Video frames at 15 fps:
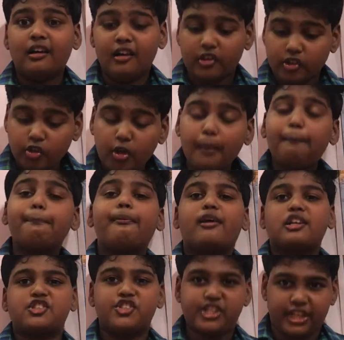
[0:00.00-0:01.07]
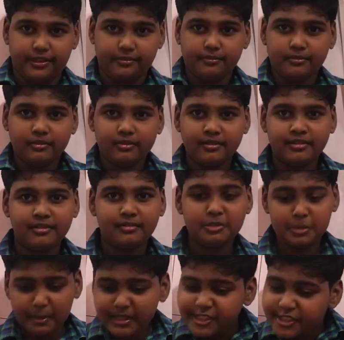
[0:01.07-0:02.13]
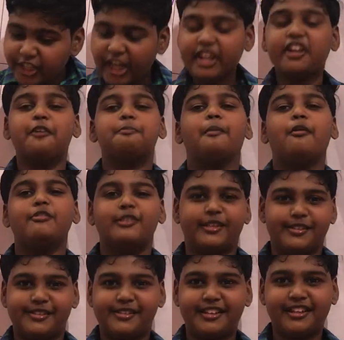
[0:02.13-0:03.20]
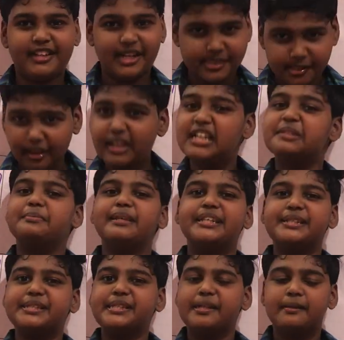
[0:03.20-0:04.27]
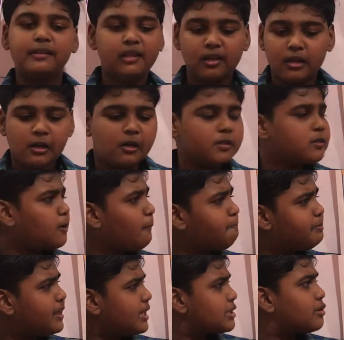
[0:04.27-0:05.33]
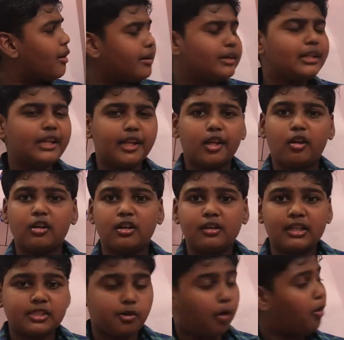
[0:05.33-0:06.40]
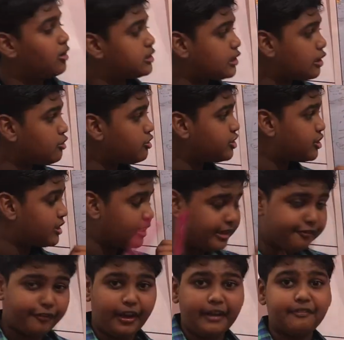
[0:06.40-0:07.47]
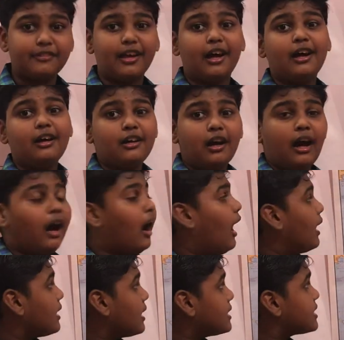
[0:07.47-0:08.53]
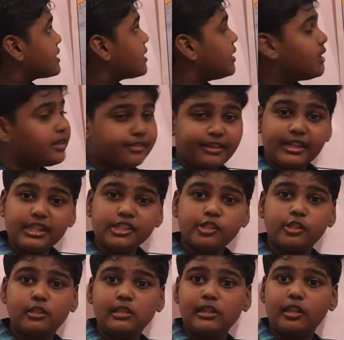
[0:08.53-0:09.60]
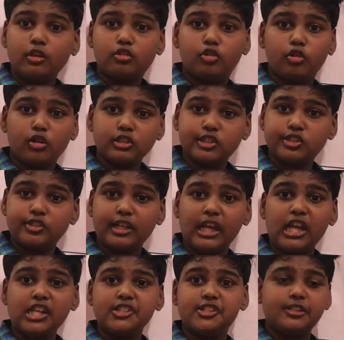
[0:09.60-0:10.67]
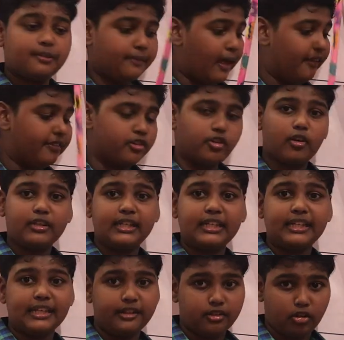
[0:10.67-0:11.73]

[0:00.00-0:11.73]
rope or a chain, which means chain of mountains. That's all it means. So this Cordillera is also used to define the Alaska range, the Coast range, and the Rockies,